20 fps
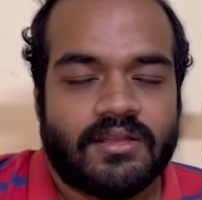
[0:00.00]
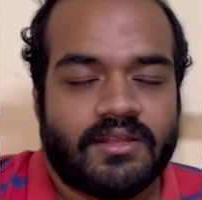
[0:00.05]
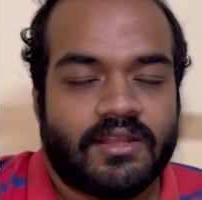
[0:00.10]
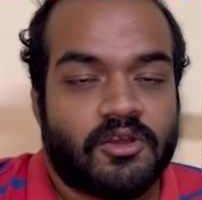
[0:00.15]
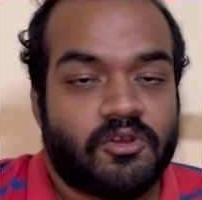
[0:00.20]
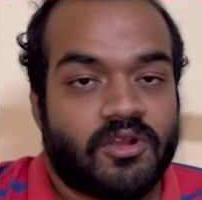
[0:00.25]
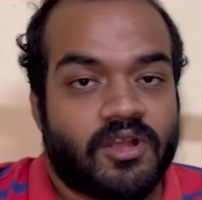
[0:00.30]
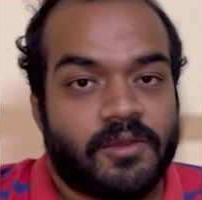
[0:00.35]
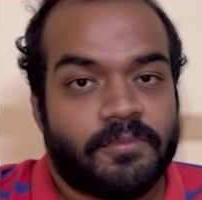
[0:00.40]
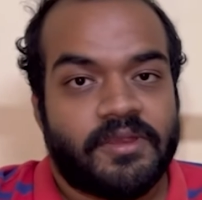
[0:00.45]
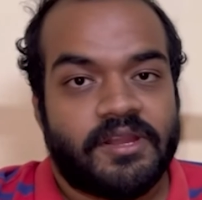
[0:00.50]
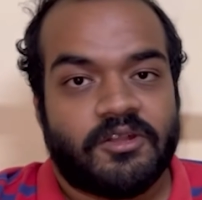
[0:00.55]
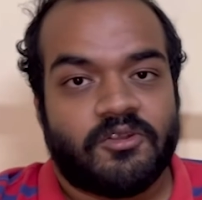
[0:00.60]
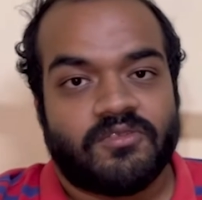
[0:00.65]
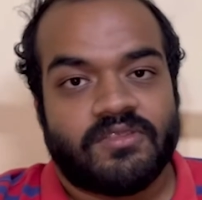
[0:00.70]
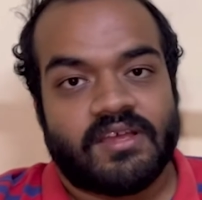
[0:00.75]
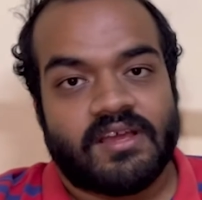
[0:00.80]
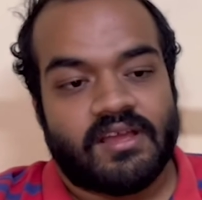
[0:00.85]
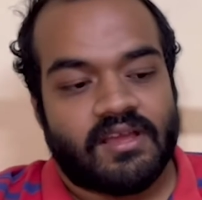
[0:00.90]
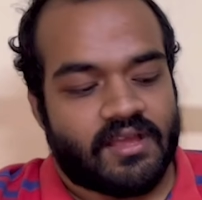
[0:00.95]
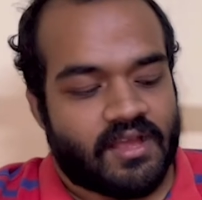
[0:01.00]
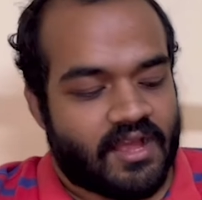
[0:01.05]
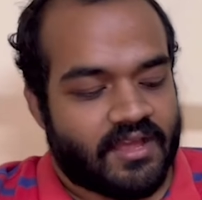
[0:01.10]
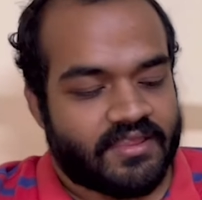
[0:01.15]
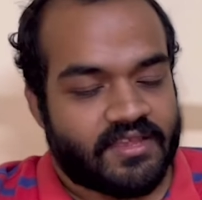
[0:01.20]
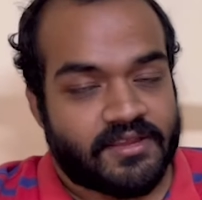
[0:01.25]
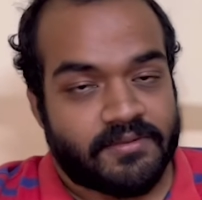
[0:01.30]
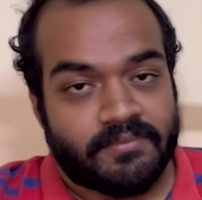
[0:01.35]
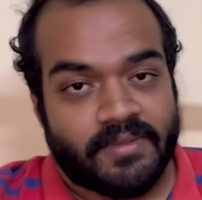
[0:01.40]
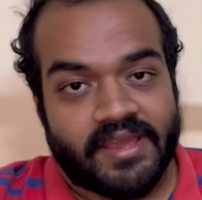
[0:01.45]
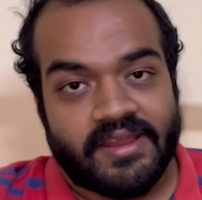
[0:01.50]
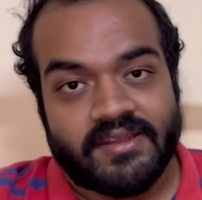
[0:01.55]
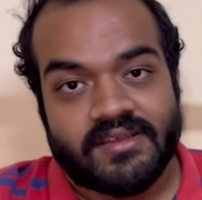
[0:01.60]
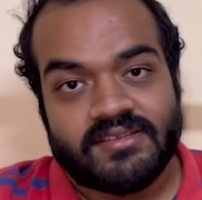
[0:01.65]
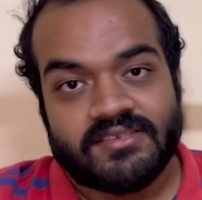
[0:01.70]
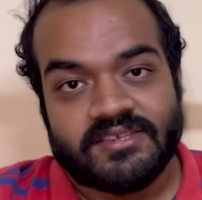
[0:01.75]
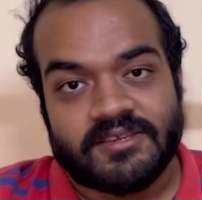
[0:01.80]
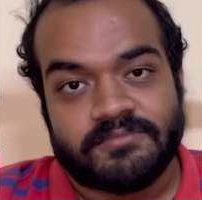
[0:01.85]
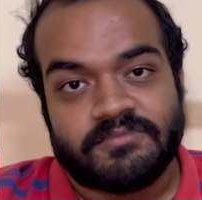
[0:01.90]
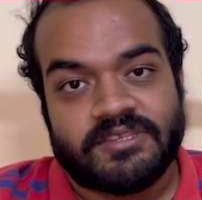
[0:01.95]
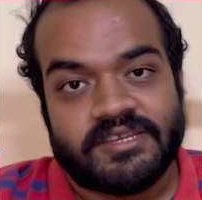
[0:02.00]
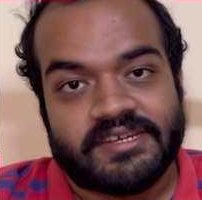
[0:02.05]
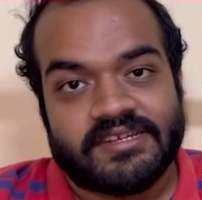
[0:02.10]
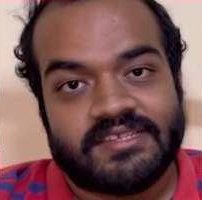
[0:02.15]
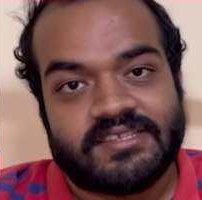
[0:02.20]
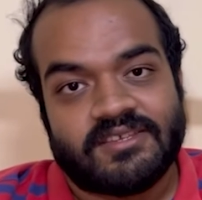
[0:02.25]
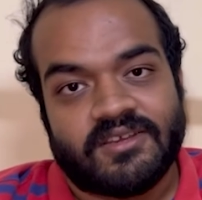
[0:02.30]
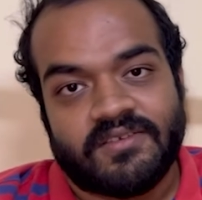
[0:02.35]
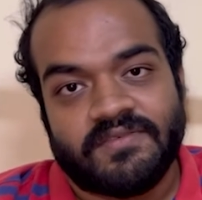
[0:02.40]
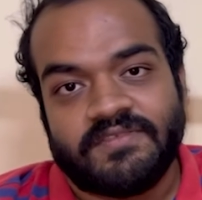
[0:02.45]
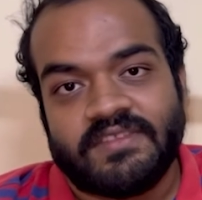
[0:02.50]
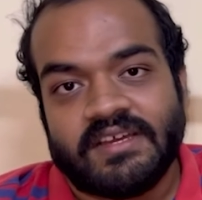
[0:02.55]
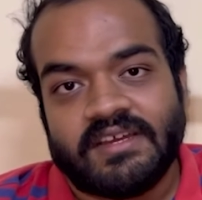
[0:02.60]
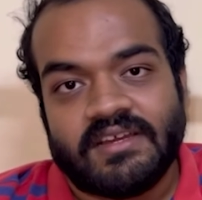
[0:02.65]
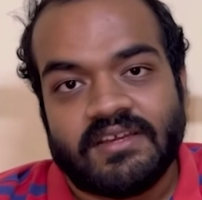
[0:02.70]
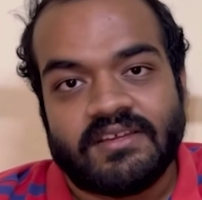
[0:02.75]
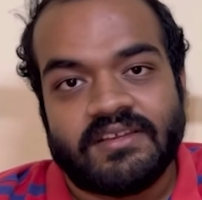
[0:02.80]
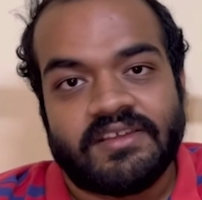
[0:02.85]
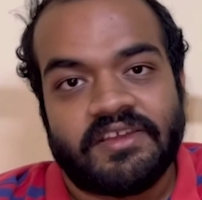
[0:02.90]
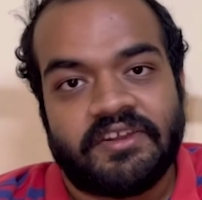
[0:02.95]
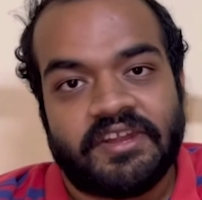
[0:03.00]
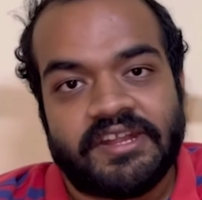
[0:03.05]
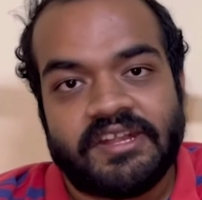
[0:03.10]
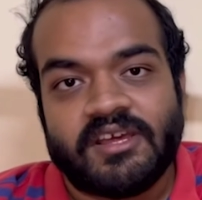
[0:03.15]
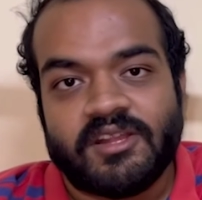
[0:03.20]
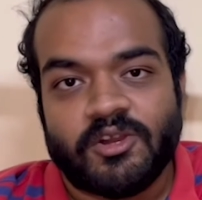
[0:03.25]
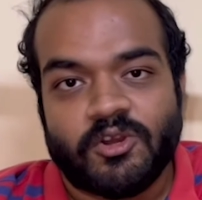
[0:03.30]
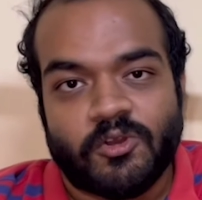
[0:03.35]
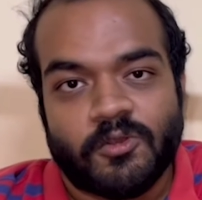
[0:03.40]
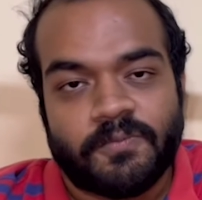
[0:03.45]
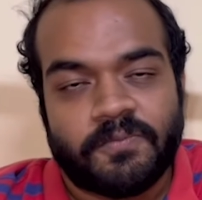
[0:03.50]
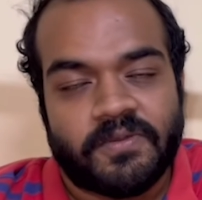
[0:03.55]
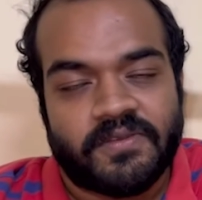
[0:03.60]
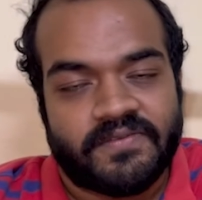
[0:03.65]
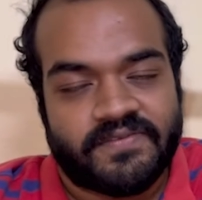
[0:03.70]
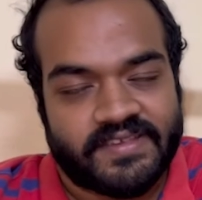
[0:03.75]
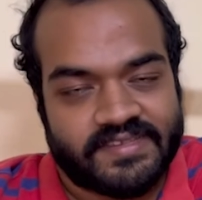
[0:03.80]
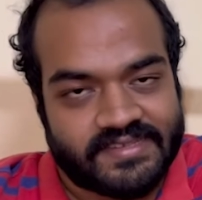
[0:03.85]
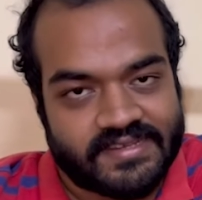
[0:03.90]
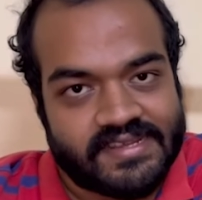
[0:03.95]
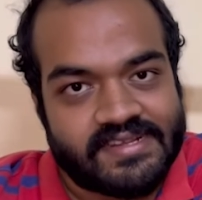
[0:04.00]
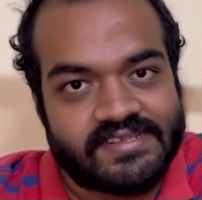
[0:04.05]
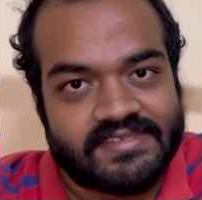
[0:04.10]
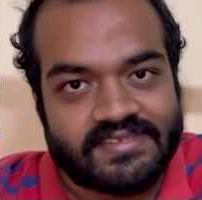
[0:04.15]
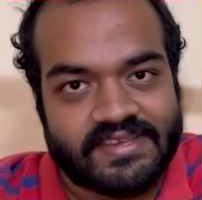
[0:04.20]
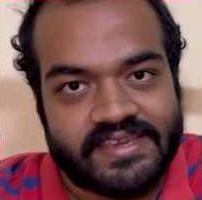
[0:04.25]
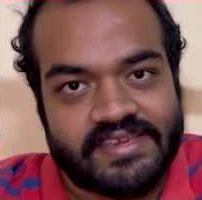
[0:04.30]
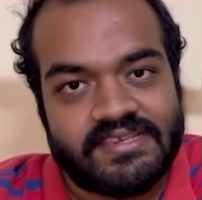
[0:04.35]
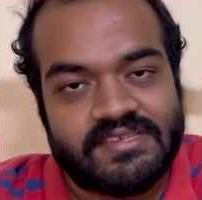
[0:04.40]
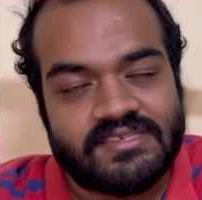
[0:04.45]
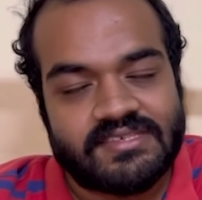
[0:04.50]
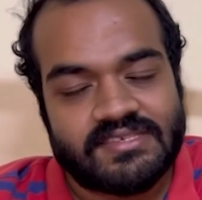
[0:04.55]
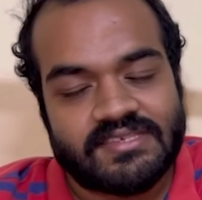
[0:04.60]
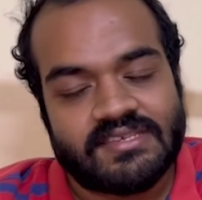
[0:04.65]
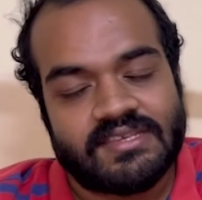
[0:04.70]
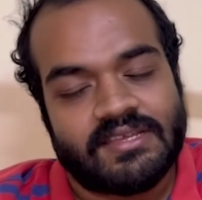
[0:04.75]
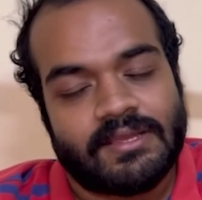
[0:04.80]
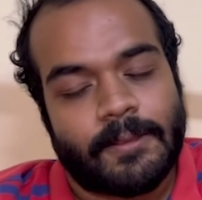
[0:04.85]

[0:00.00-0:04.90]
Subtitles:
Now coming to the other minor subjects of the greater group Physical Science,